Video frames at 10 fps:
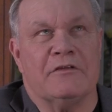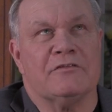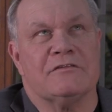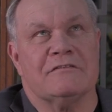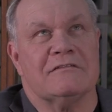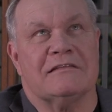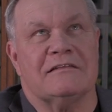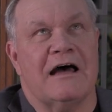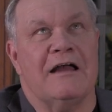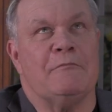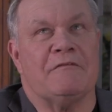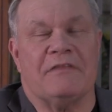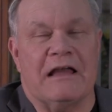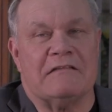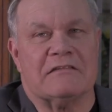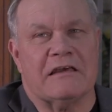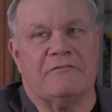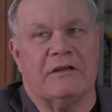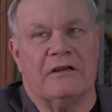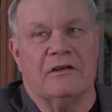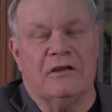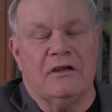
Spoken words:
this time of Thanksgiving,